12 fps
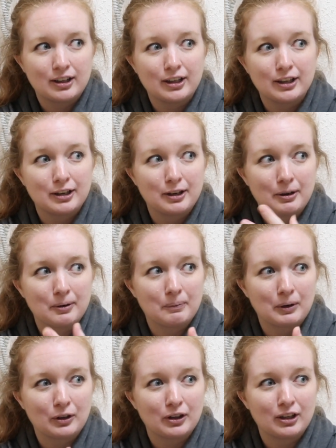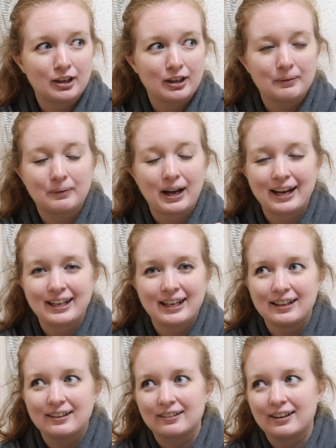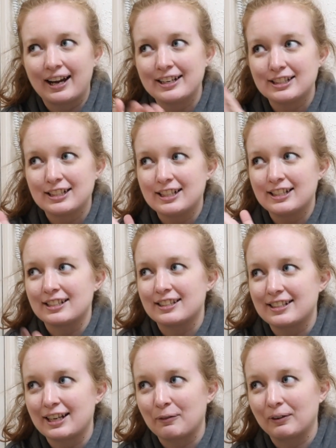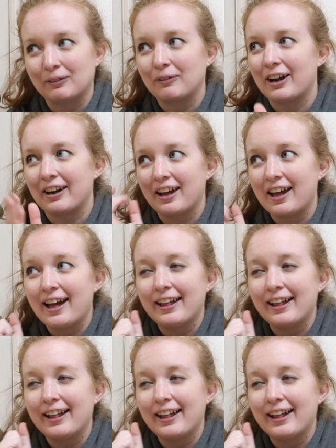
herb, I just need to stick with one,